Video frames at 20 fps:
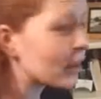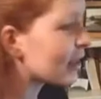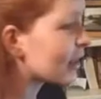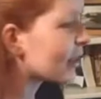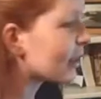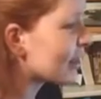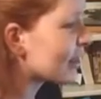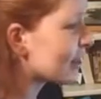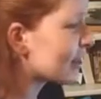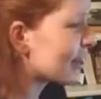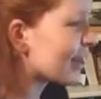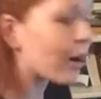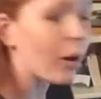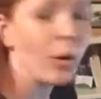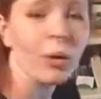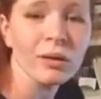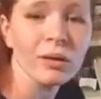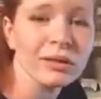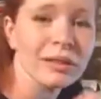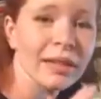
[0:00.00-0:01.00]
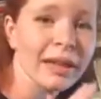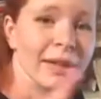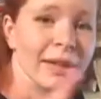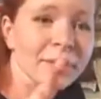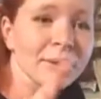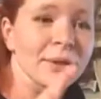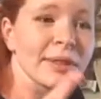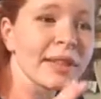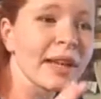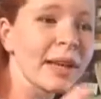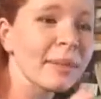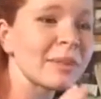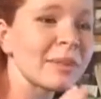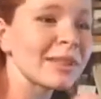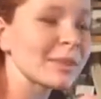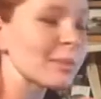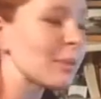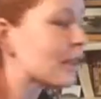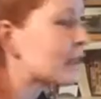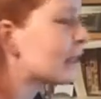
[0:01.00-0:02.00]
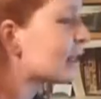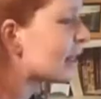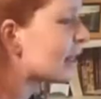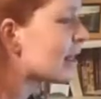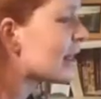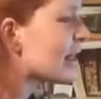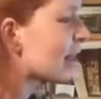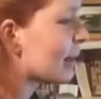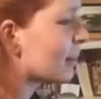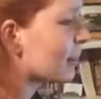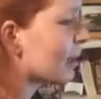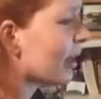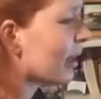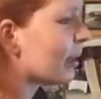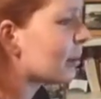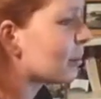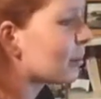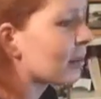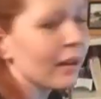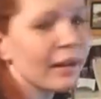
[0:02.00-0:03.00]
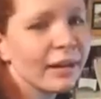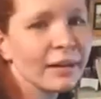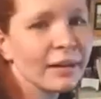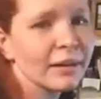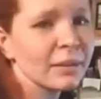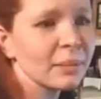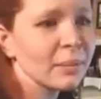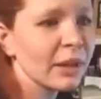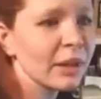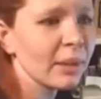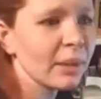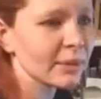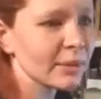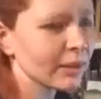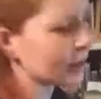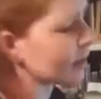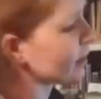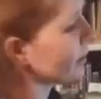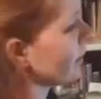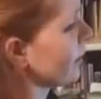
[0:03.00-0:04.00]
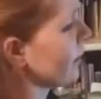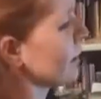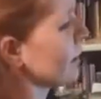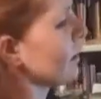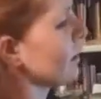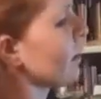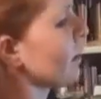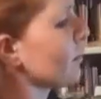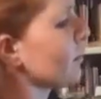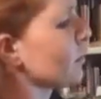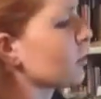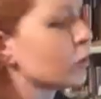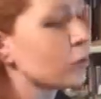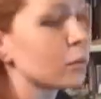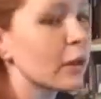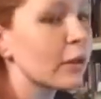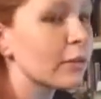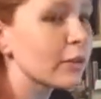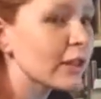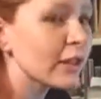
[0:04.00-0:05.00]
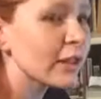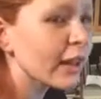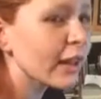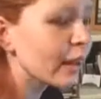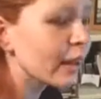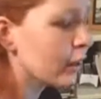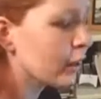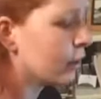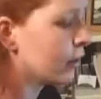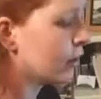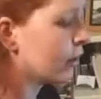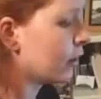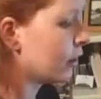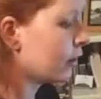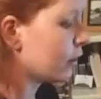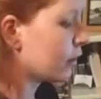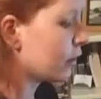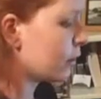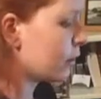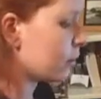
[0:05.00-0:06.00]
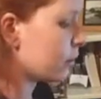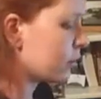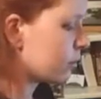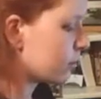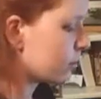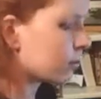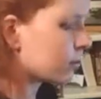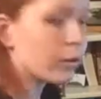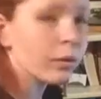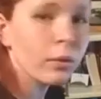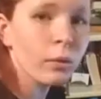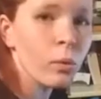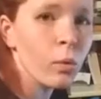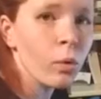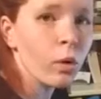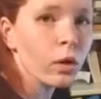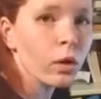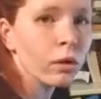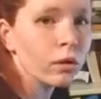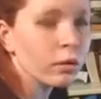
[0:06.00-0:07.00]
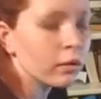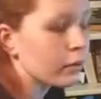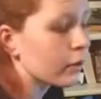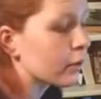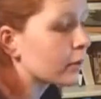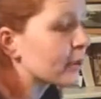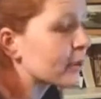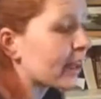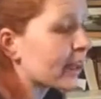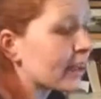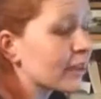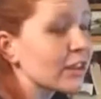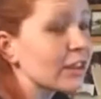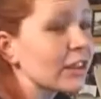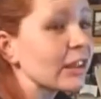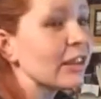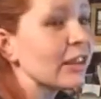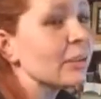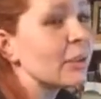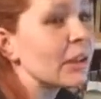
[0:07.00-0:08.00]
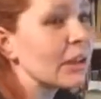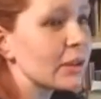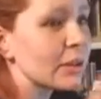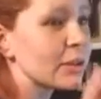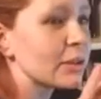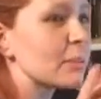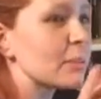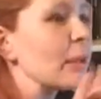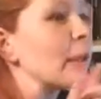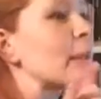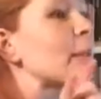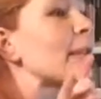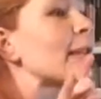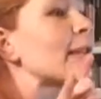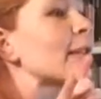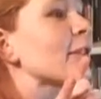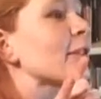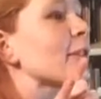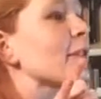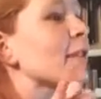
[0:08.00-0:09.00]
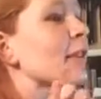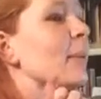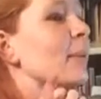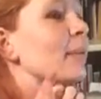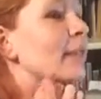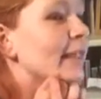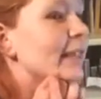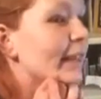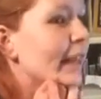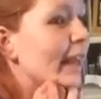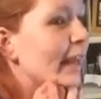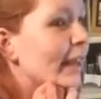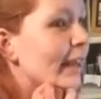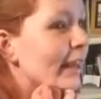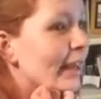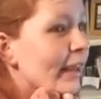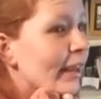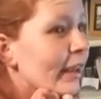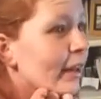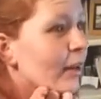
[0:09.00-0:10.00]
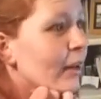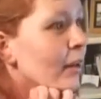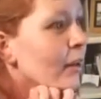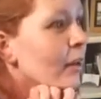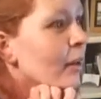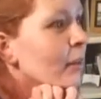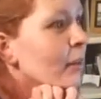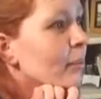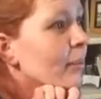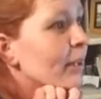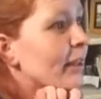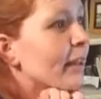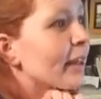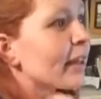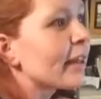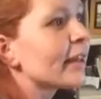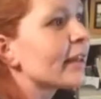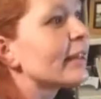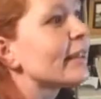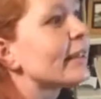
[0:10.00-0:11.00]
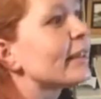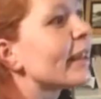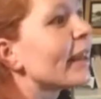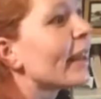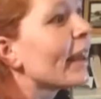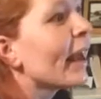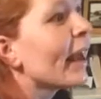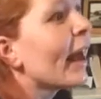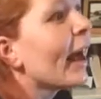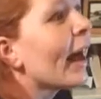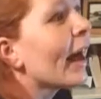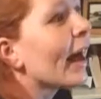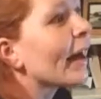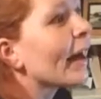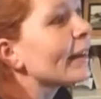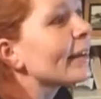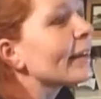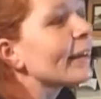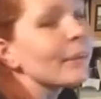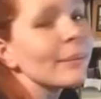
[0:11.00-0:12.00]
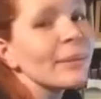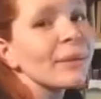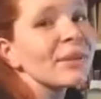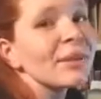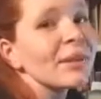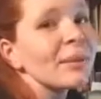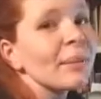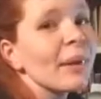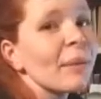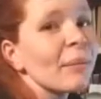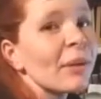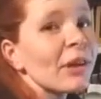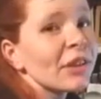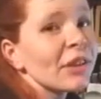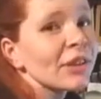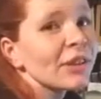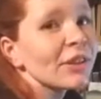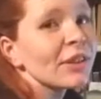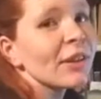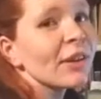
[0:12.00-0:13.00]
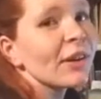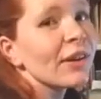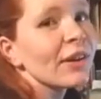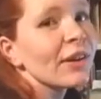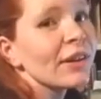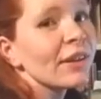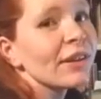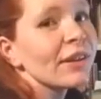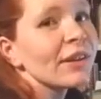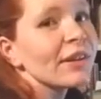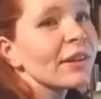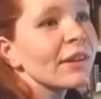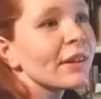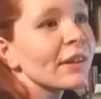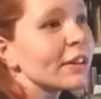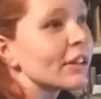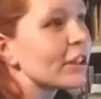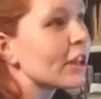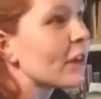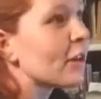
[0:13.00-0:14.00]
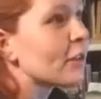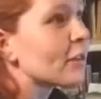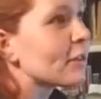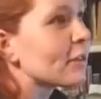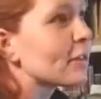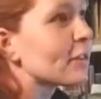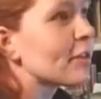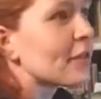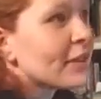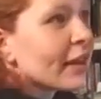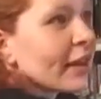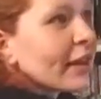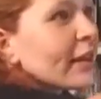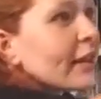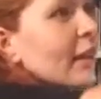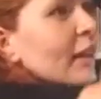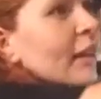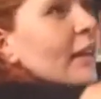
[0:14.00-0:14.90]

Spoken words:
because it holds like 3 times as much tea, and I'm kind of planning to be up until like 11 or 12 tonight. So cool. There was actually one of those baby lizards that was dead in it because I keep most of my mugs on the shelf, like